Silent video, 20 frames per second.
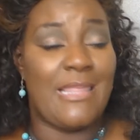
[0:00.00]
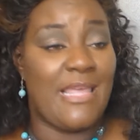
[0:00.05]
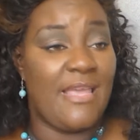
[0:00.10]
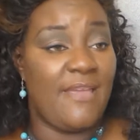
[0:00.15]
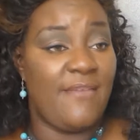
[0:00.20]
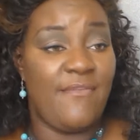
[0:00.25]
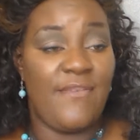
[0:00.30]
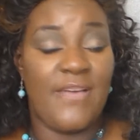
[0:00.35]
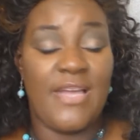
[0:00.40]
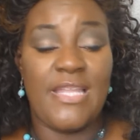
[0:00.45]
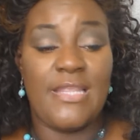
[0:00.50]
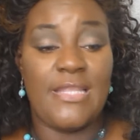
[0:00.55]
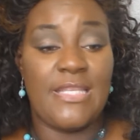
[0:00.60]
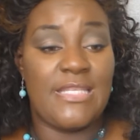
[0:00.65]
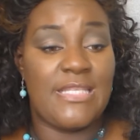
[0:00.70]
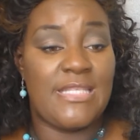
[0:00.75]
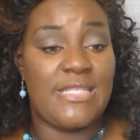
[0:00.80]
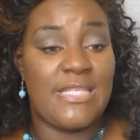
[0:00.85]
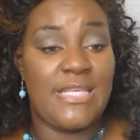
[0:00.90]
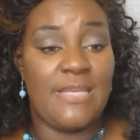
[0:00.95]
They
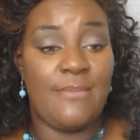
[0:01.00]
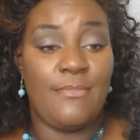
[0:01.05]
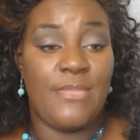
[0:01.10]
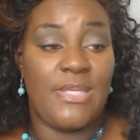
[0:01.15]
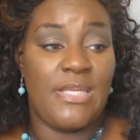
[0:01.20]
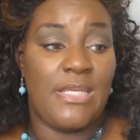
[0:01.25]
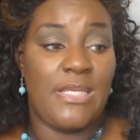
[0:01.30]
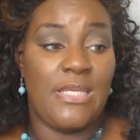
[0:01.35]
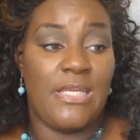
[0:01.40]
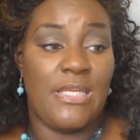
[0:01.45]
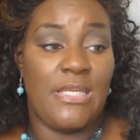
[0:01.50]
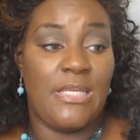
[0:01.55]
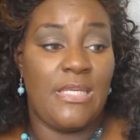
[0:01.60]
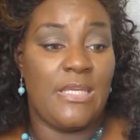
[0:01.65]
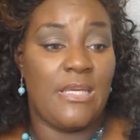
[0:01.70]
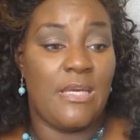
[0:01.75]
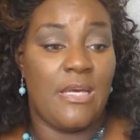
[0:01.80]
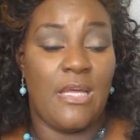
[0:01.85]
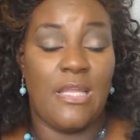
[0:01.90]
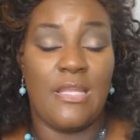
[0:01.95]
finally sent
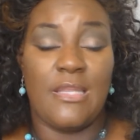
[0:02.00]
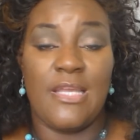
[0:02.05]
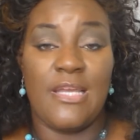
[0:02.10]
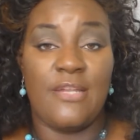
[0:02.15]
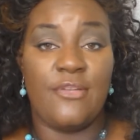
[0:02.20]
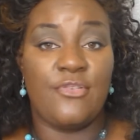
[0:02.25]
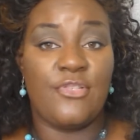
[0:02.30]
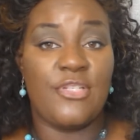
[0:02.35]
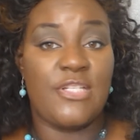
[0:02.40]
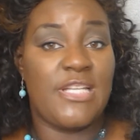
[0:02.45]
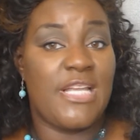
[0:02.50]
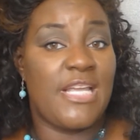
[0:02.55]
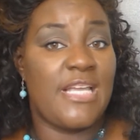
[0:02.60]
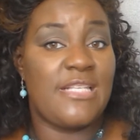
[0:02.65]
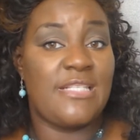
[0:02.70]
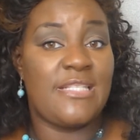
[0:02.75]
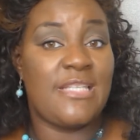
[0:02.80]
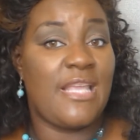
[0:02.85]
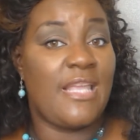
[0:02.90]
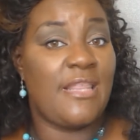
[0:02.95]
me a letter
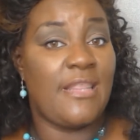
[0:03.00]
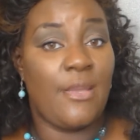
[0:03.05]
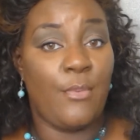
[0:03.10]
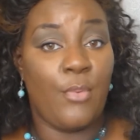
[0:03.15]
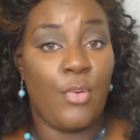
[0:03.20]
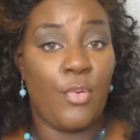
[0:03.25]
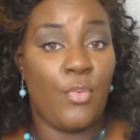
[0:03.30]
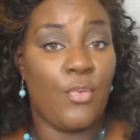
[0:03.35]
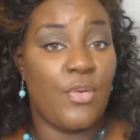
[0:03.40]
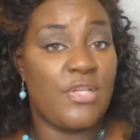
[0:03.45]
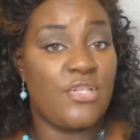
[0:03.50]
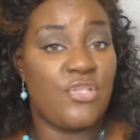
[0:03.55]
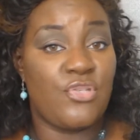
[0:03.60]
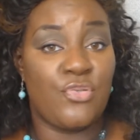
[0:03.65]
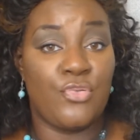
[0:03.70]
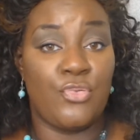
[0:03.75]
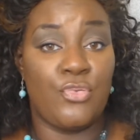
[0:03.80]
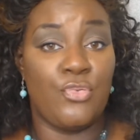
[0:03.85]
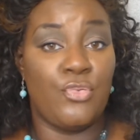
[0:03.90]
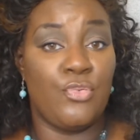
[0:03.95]
today saying they were going
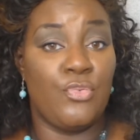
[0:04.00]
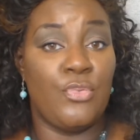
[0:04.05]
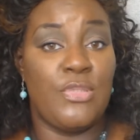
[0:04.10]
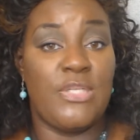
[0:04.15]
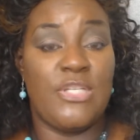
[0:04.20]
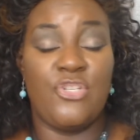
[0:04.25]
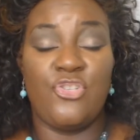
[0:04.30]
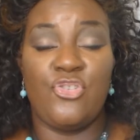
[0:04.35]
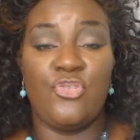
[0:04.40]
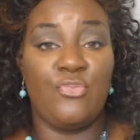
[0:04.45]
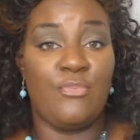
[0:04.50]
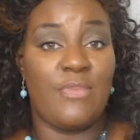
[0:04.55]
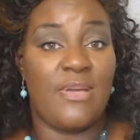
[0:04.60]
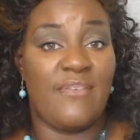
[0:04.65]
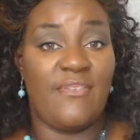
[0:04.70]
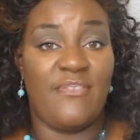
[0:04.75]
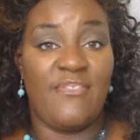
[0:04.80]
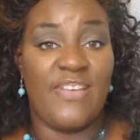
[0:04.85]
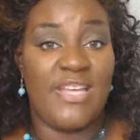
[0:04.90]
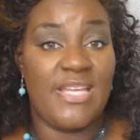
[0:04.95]
to issue
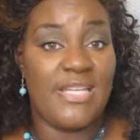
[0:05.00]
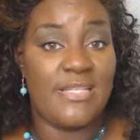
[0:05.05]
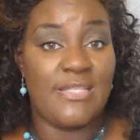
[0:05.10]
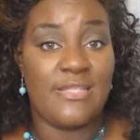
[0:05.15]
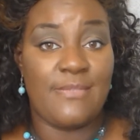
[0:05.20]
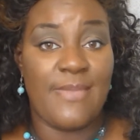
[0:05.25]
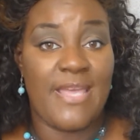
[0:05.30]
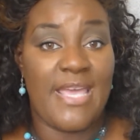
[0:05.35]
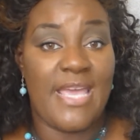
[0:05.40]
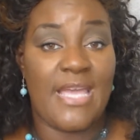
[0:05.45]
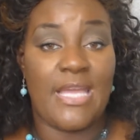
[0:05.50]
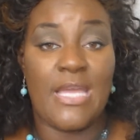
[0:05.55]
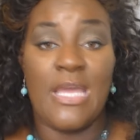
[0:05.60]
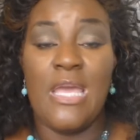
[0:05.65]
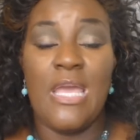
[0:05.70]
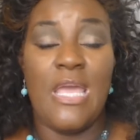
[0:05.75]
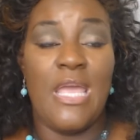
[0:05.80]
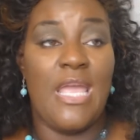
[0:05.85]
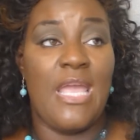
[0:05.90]
my funds back,